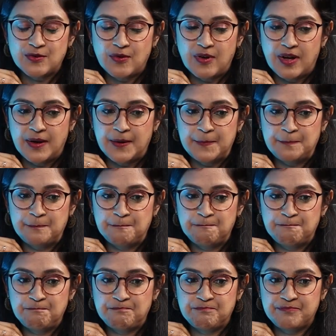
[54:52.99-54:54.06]
So,
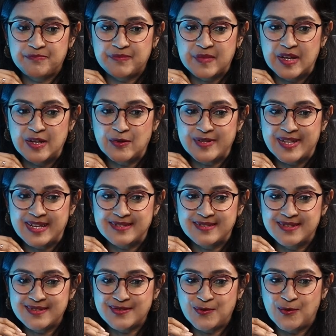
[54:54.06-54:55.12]
you know, there's
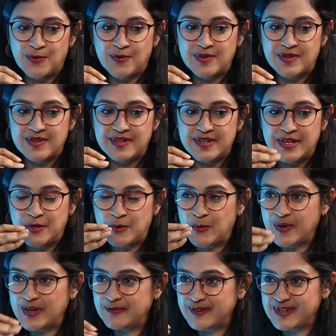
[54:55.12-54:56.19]
this whole
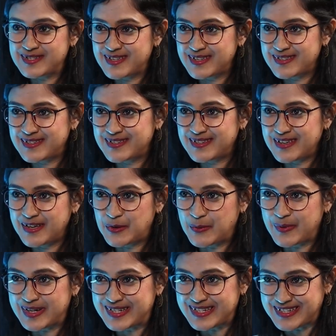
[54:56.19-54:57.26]
equal versus
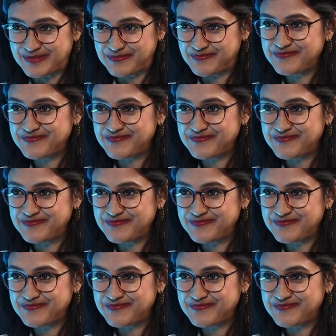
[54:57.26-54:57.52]
equity